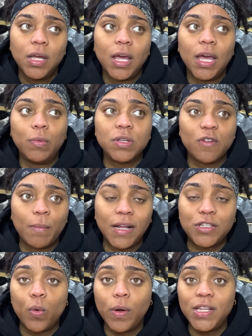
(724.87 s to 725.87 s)
It was from my
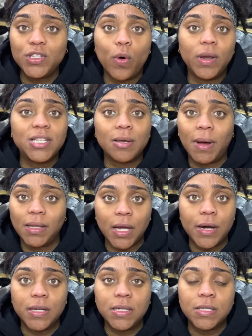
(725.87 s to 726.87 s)
20s going into my
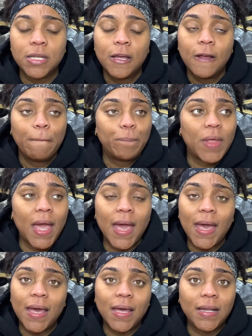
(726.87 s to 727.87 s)
30s.
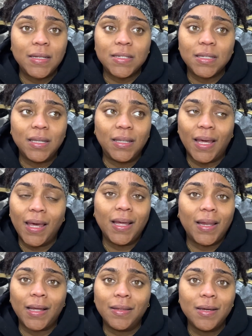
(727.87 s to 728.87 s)
And yeah,
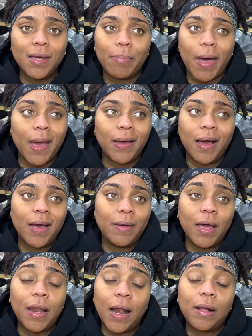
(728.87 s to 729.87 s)
like looking back,
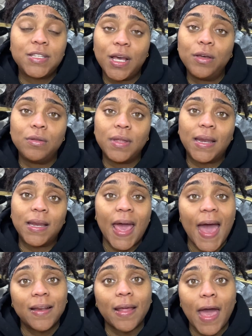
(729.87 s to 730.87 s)
and I'll tell you that it
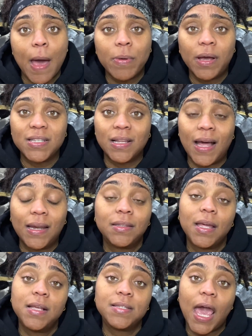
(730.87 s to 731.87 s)
had to happen because a lot of
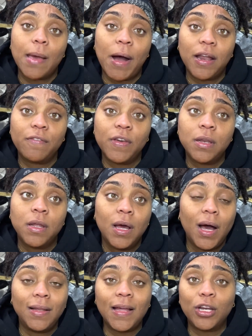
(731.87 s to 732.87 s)
things came out of it,
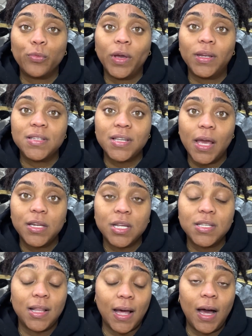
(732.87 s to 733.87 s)
a lot of
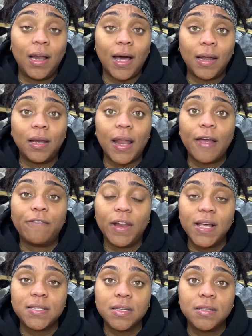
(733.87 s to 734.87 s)
realizations, a lot of life
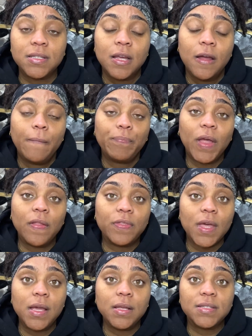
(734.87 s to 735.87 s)
lessons and
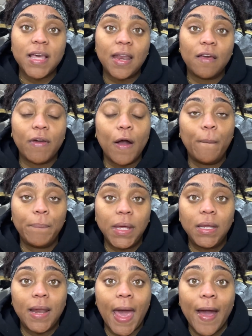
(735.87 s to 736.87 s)
things that have helped
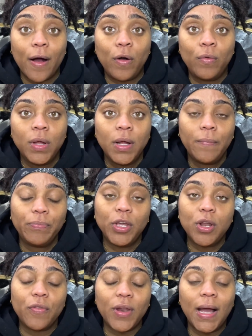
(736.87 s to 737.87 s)
me now,
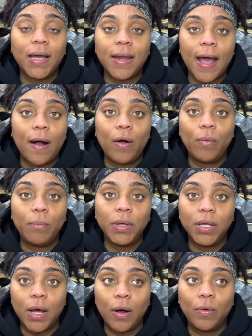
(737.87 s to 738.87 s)
that I can
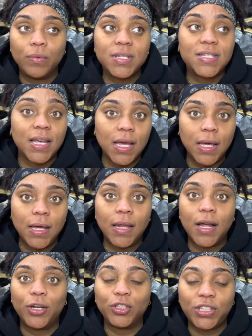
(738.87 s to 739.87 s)
now, see and
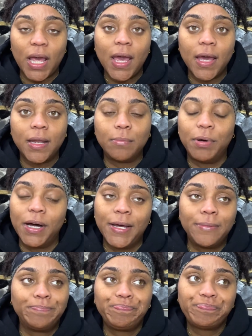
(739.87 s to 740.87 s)
understand.
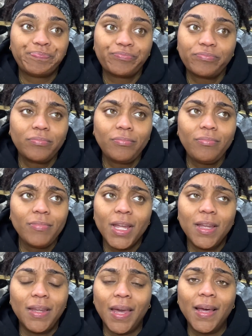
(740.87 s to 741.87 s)
But
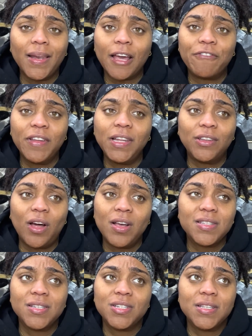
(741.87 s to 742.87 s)
yeah, like feeling
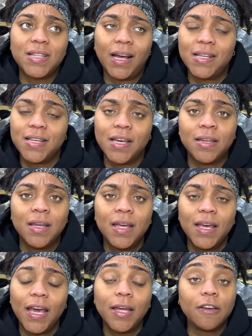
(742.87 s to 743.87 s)
lost, it just, like I said,
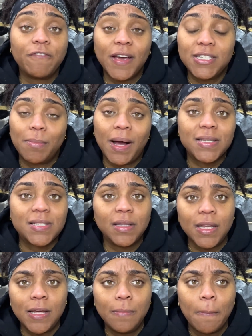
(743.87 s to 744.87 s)
it affected my
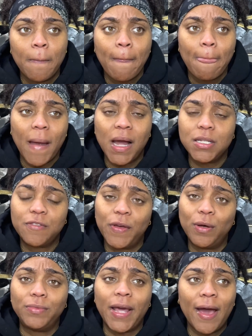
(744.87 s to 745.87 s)
sleep. I just
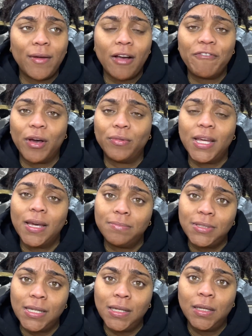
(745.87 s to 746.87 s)
felt down. I felt
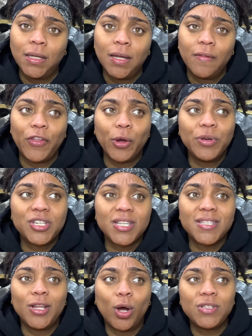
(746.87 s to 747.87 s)
empty. There was
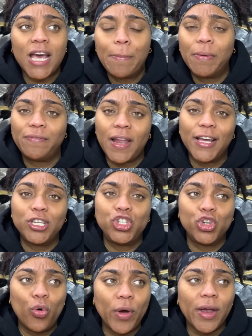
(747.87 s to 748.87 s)
just no type of like
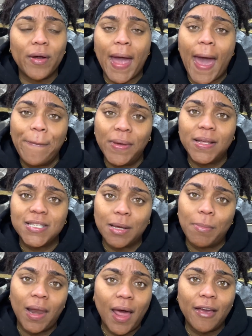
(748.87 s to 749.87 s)
joy or happiness in
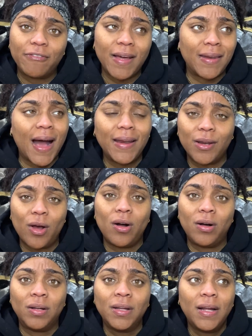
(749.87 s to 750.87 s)
my life. Not at
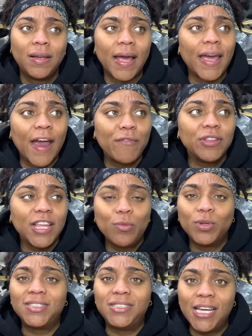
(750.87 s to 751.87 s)
all. Like everything
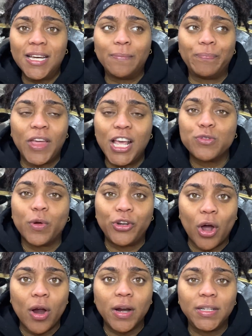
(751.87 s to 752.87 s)
was dim. Things were
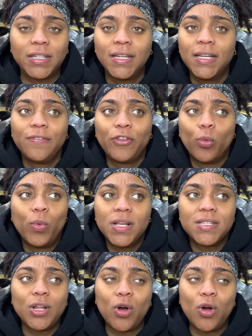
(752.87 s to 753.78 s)
dark. There were